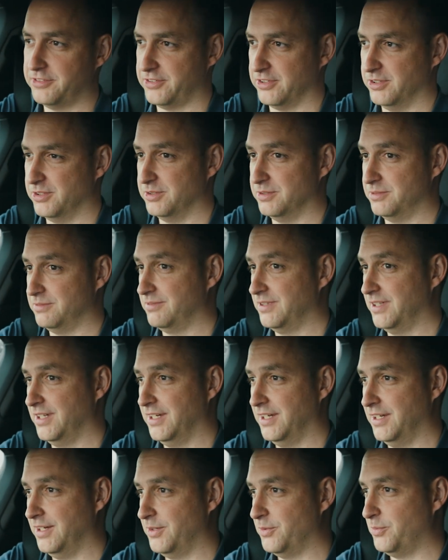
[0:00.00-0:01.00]
So
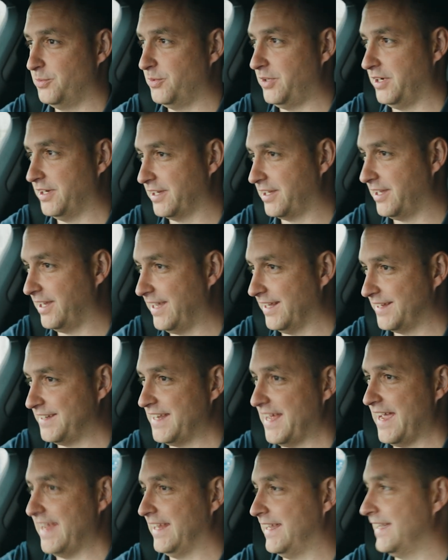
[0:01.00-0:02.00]
what if you get
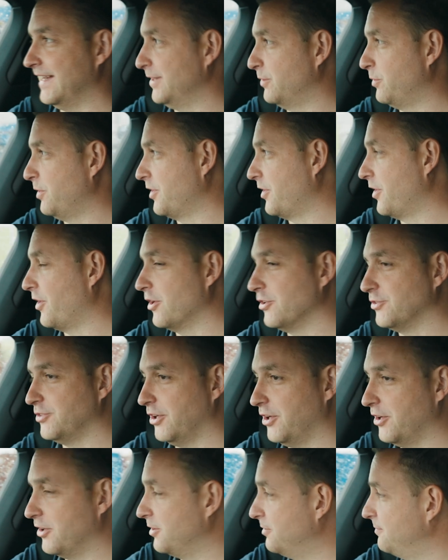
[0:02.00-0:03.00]
9 kilowatt hours
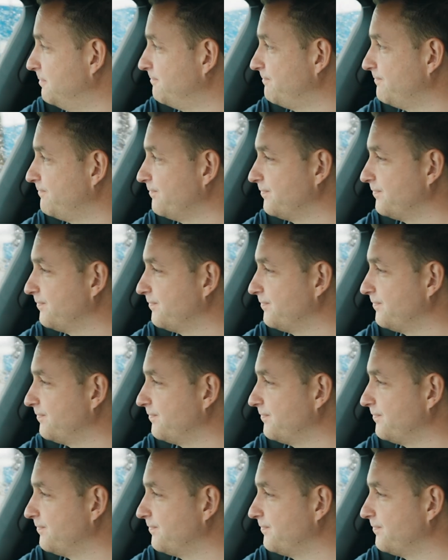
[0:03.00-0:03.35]
out of them?